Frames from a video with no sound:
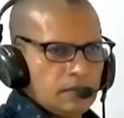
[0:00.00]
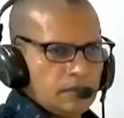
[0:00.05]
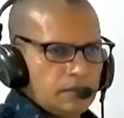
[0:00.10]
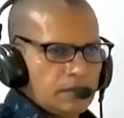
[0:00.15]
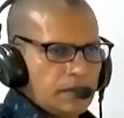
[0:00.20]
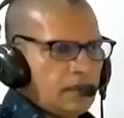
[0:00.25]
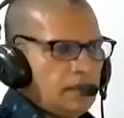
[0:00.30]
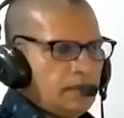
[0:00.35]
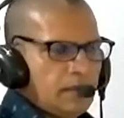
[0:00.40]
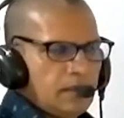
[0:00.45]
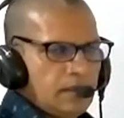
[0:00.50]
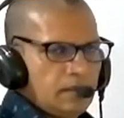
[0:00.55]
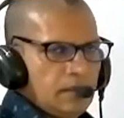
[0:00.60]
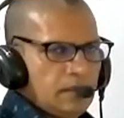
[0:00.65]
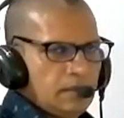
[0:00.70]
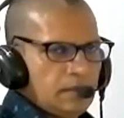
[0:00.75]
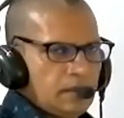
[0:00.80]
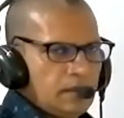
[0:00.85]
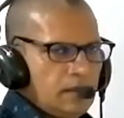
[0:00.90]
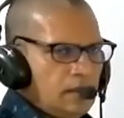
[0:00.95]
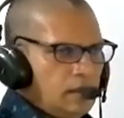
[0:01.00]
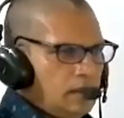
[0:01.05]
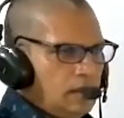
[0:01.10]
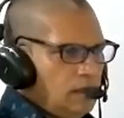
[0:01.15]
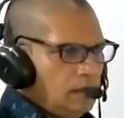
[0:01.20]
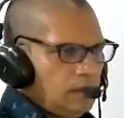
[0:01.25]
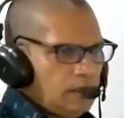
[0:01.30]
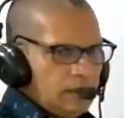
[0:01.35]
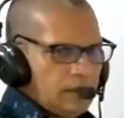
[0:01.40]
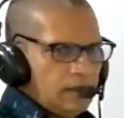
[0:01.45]
primary memory.
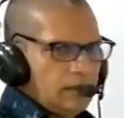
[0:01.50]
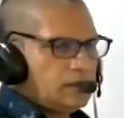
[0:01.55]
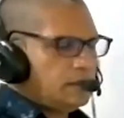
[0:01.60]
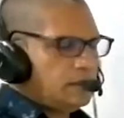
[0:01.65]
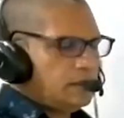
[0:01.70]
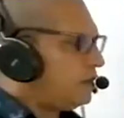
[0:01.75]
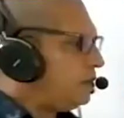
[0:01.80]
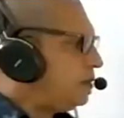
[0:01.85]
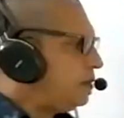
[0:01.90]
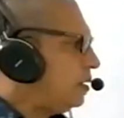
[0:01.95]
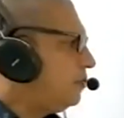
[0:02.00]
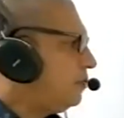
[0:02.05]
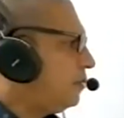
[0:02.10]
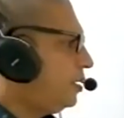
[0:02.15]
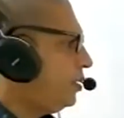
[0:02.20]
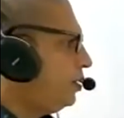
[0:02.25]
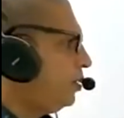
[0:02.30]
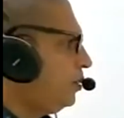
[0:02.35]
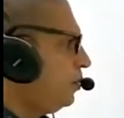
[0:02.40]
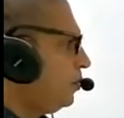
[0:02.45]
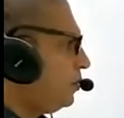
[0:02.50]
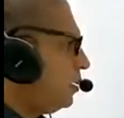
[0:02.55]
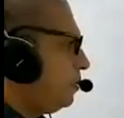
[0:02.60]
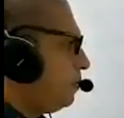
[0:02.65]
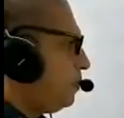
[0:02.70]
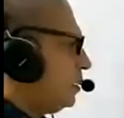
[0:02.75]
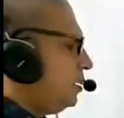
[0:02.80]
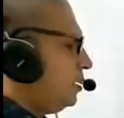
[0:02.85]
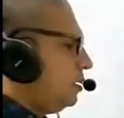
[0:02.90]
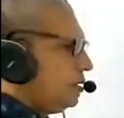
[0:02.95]
But there is a problem when
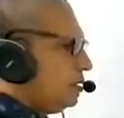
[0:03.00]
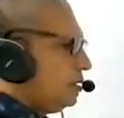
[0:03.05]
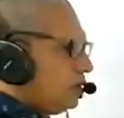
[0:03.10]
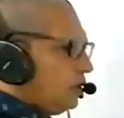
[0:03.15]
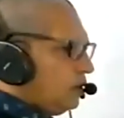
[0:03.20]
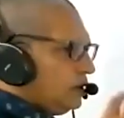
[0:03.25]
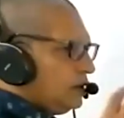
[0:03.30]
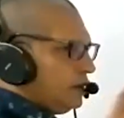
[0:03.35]
you call the